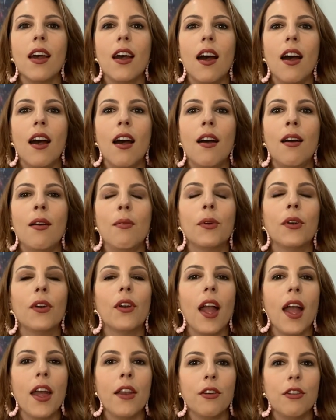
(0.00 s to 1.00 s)

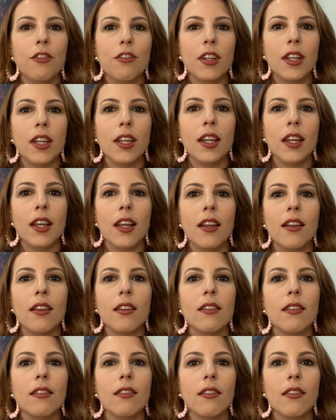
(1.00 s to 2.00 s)
her energy
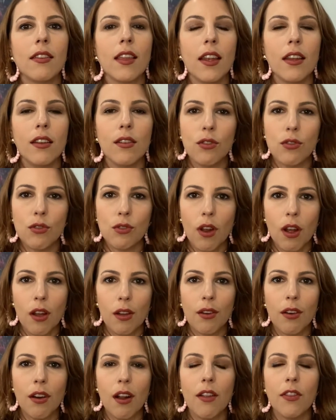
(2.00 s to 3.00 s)
is getting
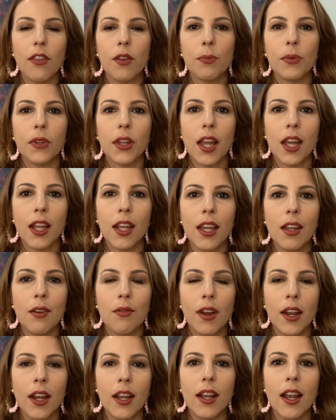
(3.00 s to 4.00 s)
stronger on the planet
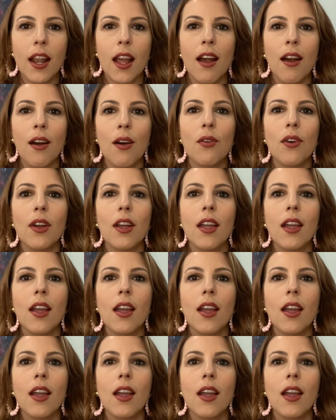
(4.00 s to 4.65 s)
right now.